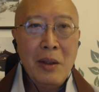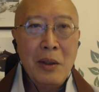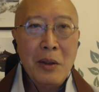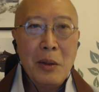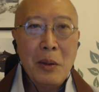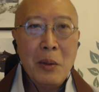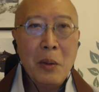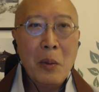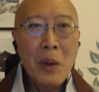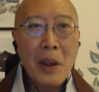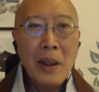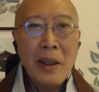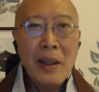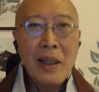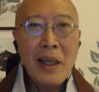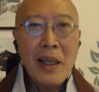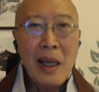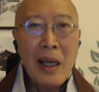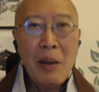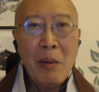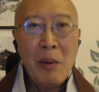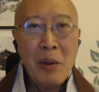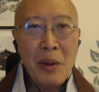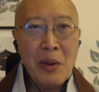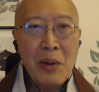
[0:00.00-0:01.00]
one
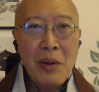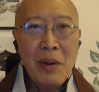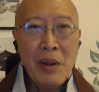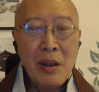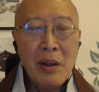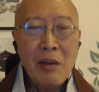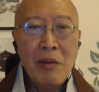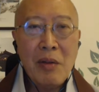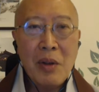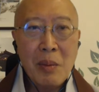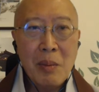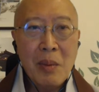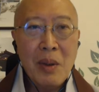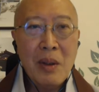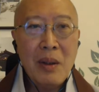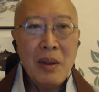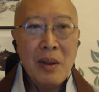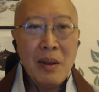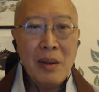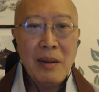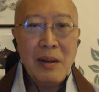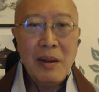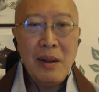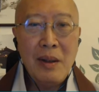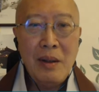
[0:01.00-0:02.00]
day where you think of your
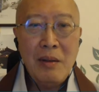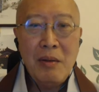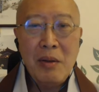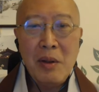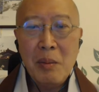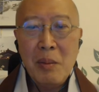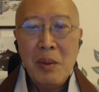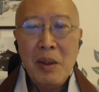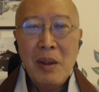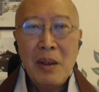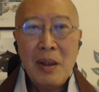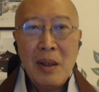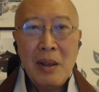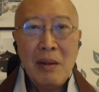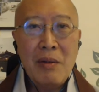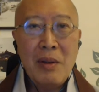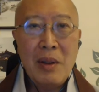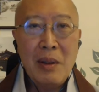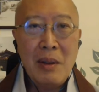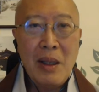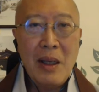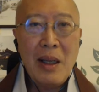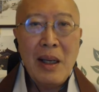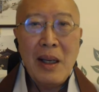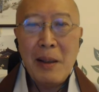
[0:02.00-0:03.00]
mother. Think of your mother
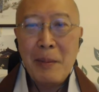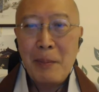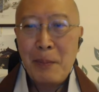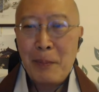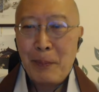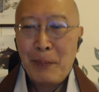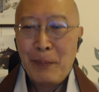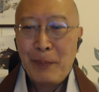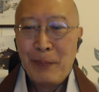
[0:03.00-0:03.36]
every day.